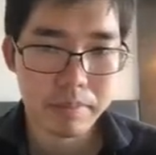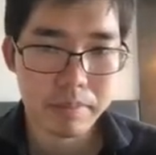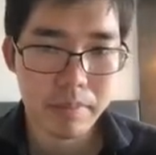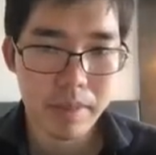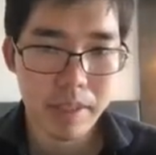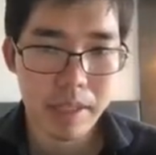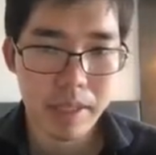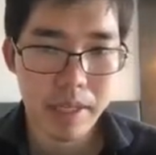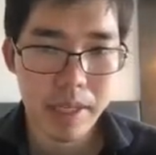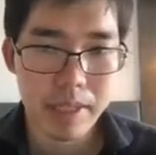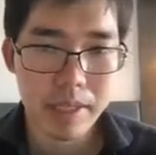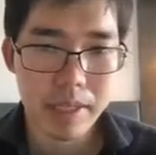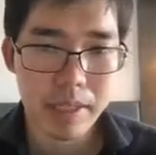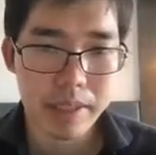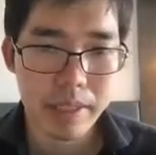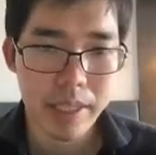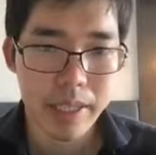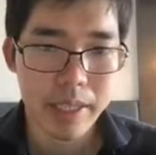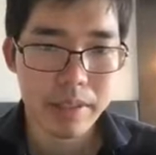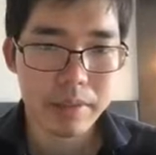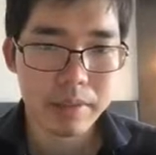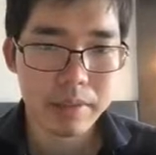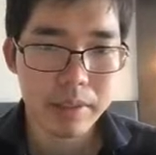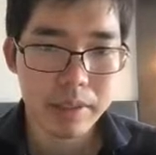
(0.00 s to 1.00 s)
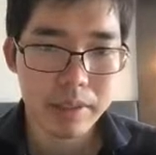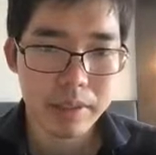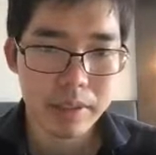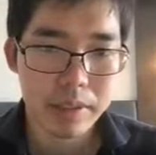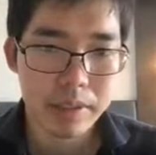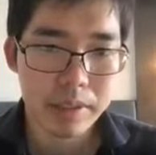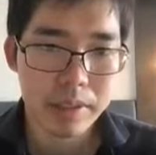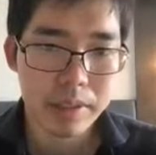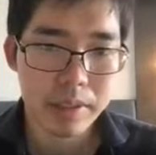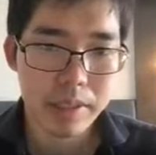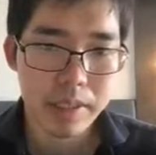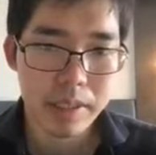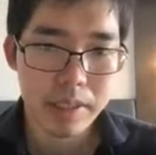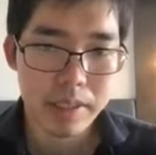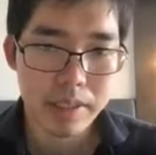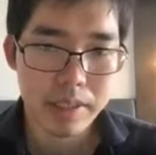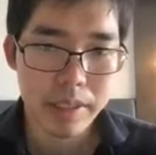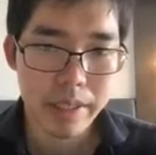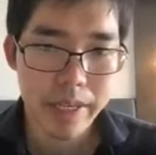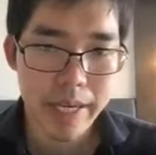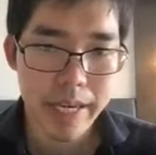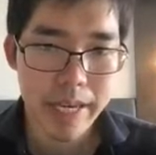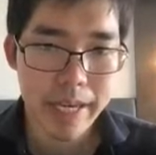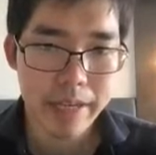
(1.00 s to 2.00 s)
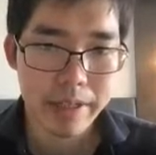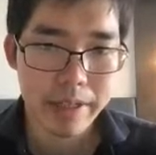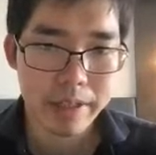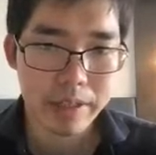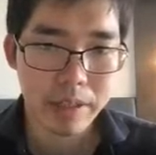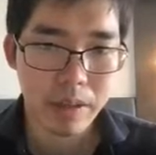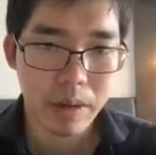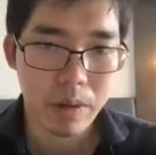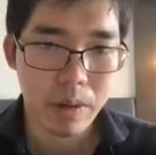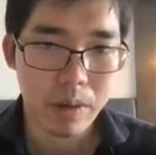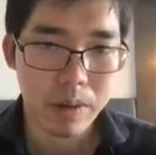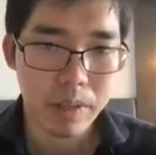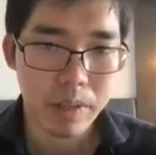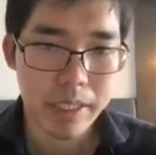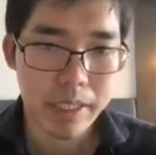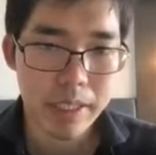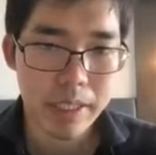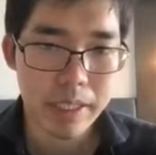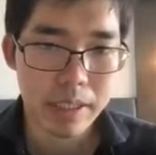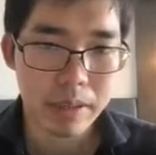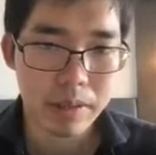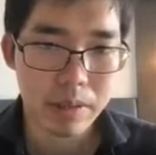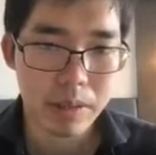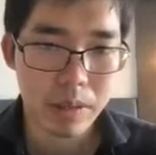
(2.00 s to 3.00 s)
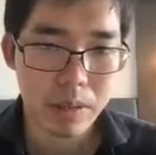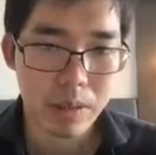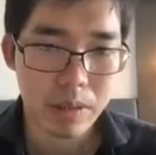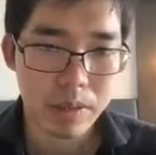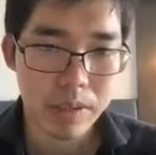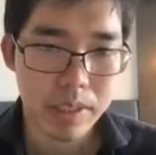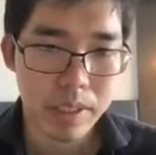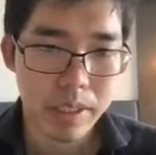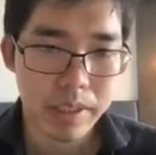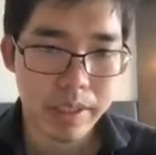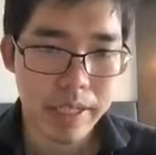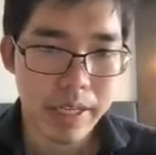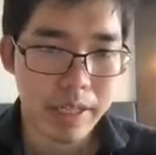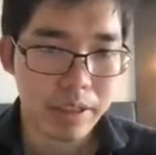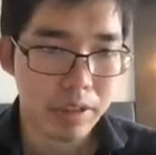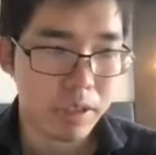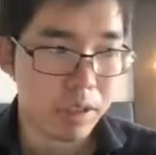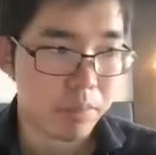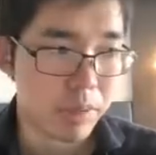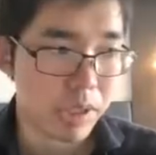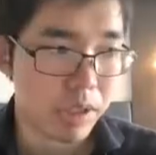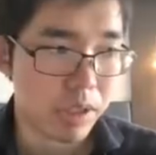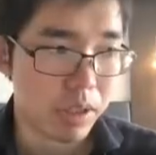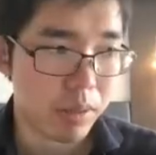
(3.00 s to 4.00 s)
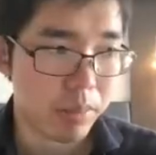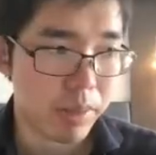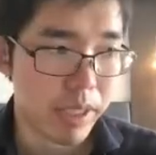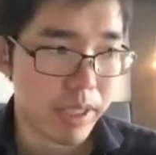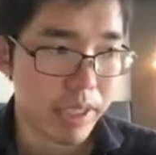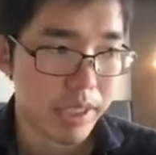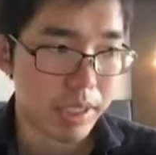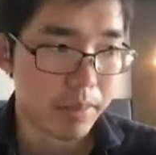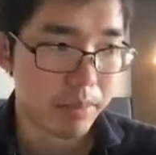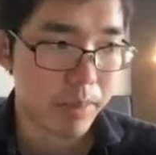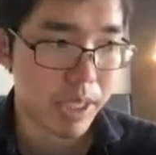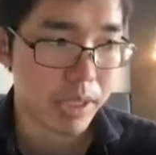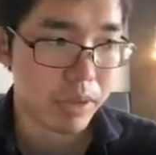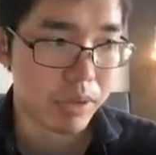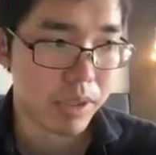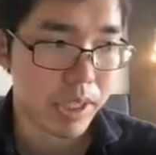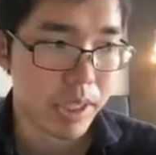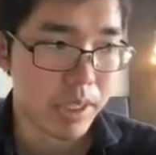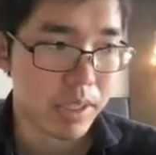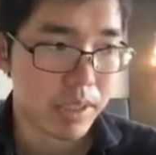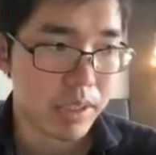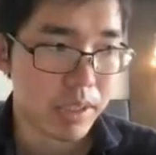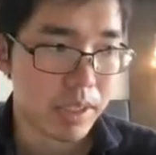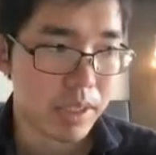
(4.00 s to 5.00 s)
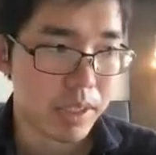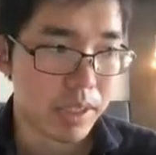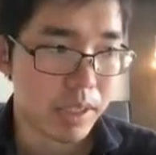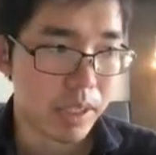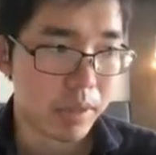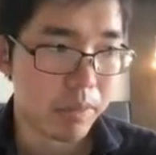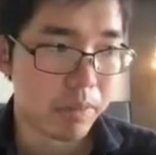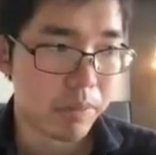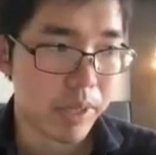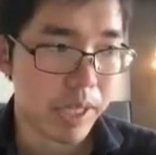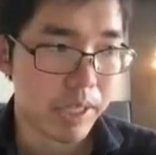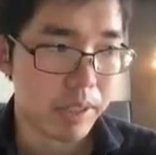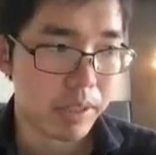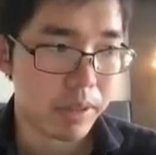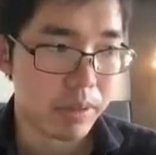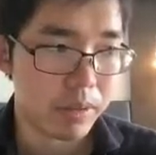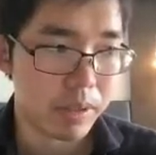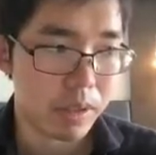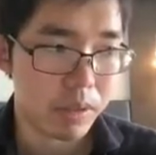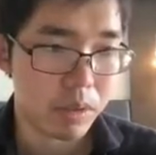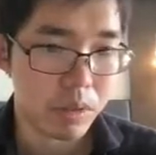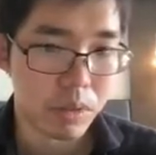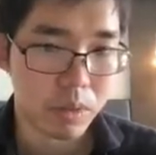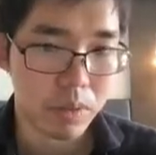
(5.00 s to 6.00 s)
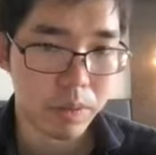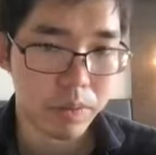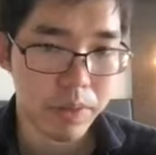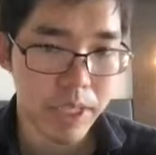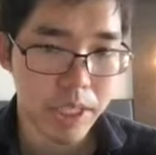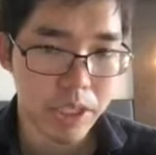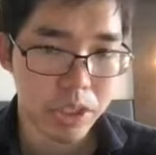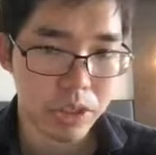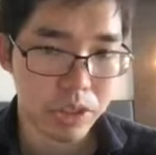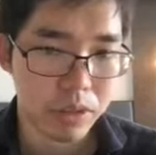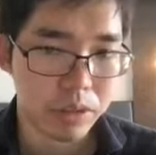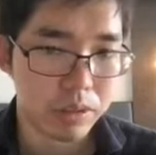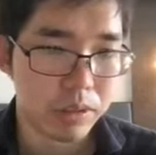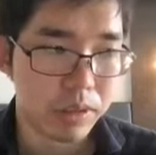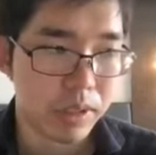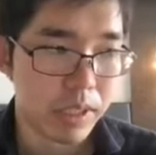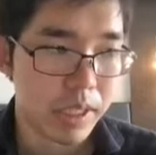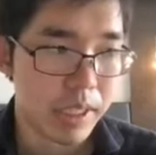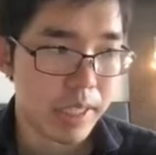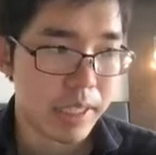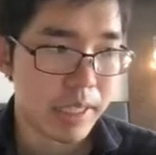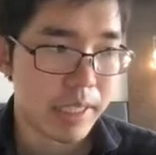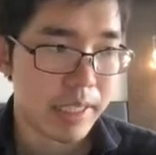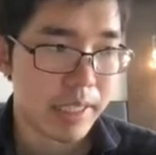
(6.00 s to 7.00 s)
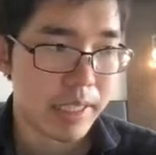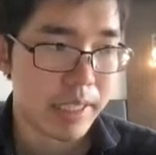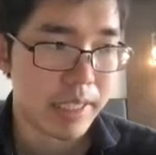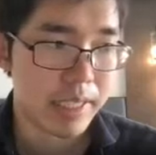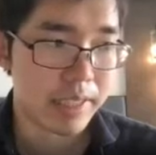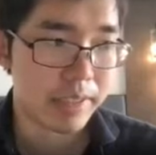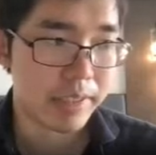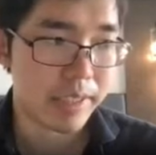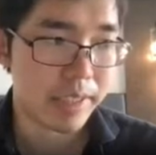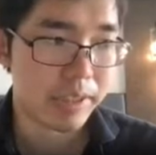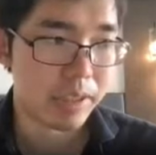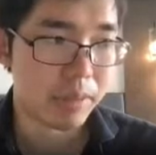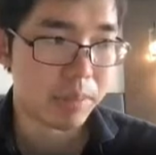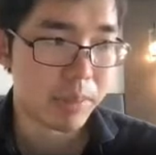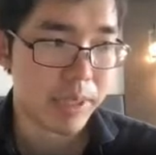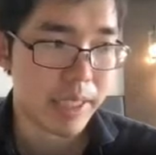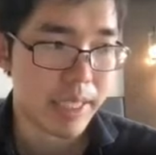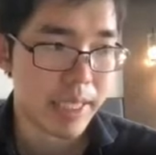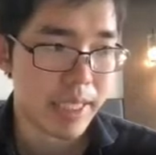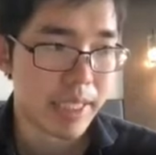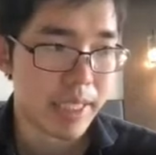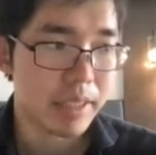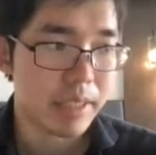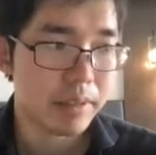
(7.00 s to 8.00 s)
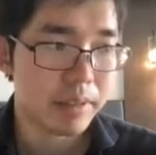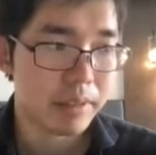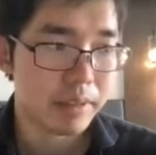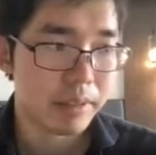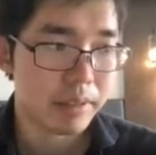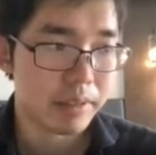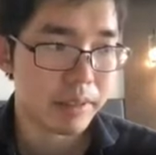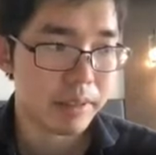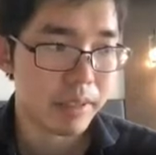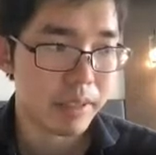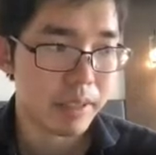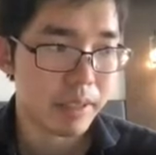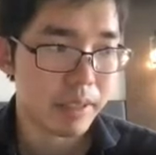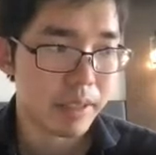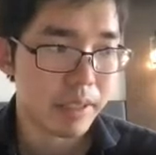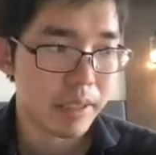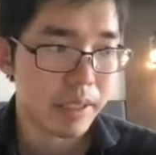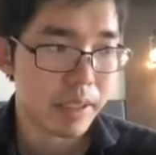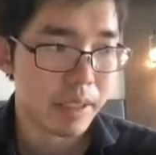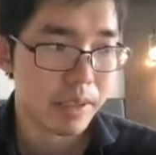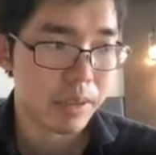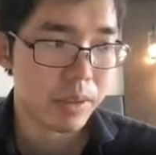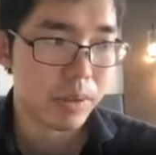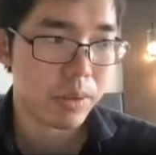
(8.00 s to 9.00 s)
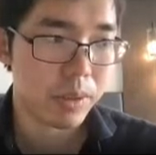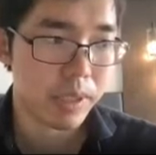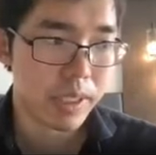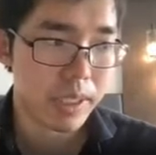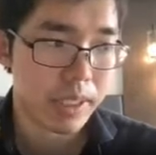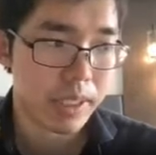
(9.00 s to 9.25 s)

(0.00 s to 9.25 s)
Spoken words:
And again, the error only includes the rank of the covalence matrix defined on the true feature instead of D. So